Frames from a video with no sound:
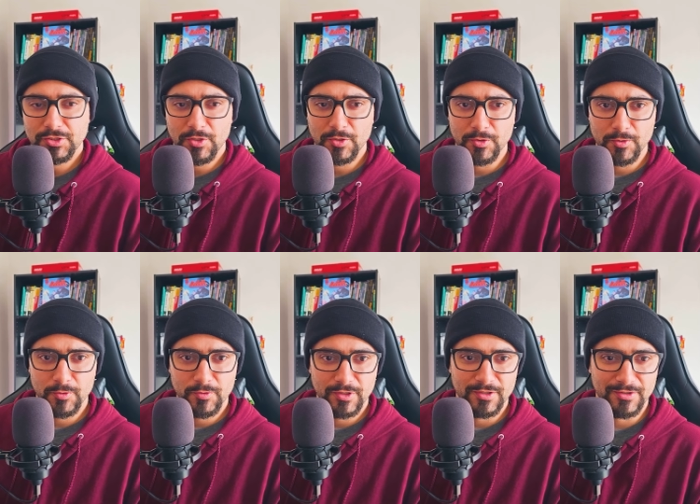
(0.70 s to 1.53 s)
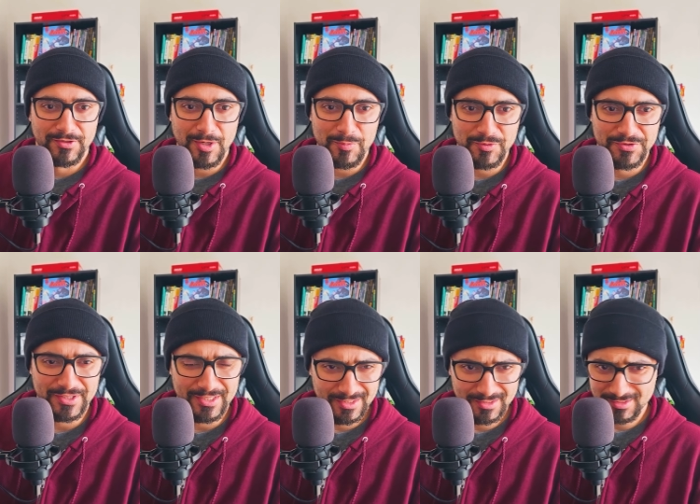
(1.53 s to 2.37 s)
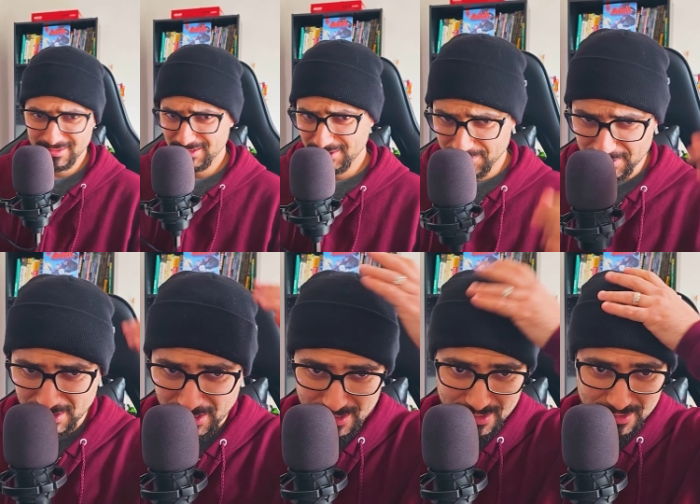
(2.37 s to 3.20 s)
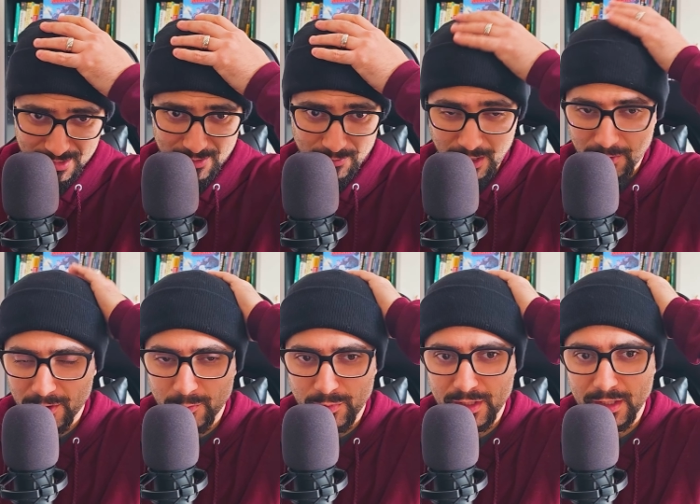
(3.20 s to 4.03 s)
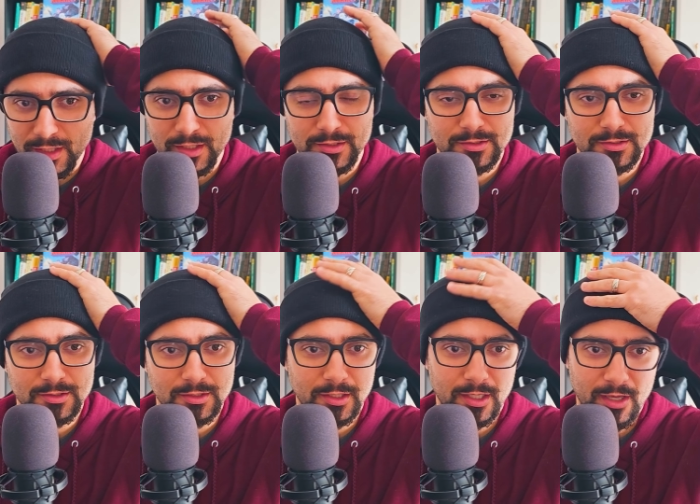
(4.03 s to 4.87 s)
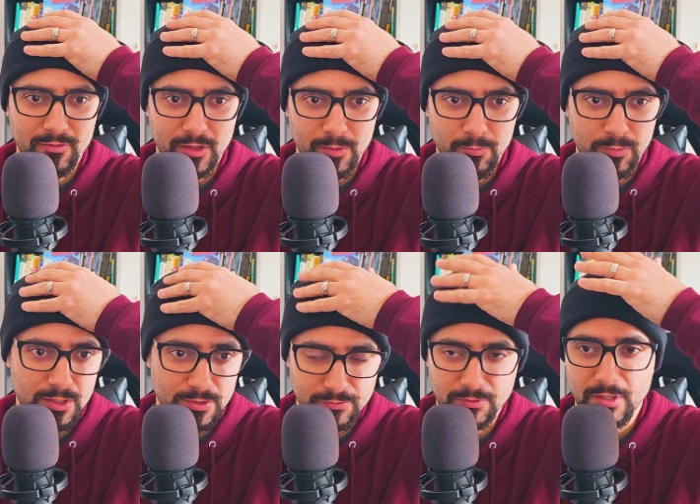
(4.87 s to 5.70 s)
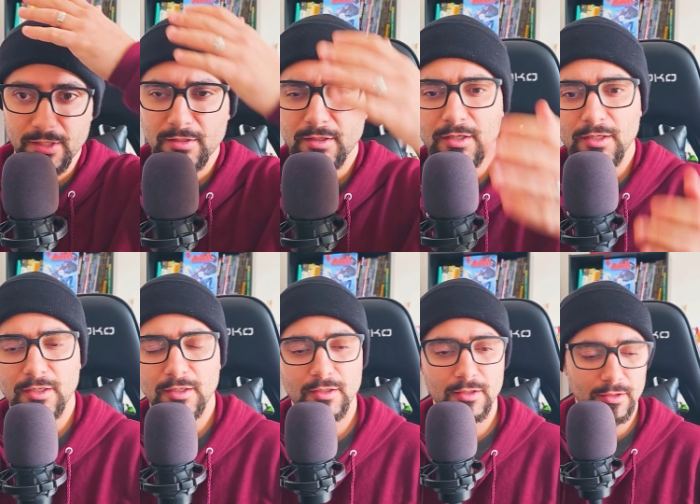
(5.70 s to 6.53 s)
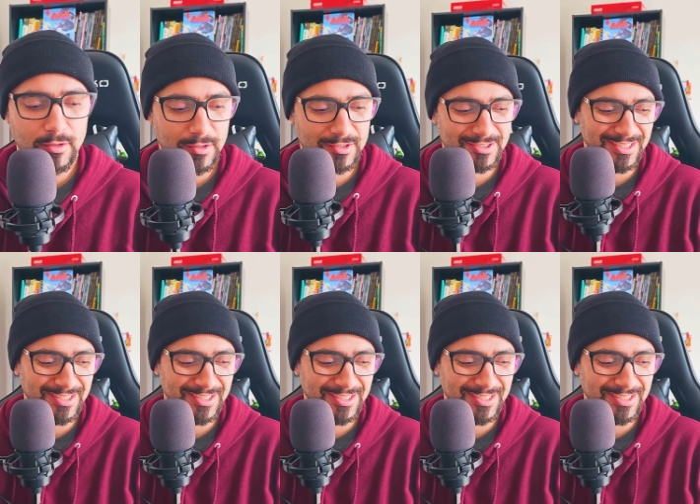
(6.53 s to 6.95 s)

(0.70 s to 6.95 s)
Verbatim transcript: So, a couple things. Didn't realize that when I wear a beanie, I just look like I have a penis for a head. Uh,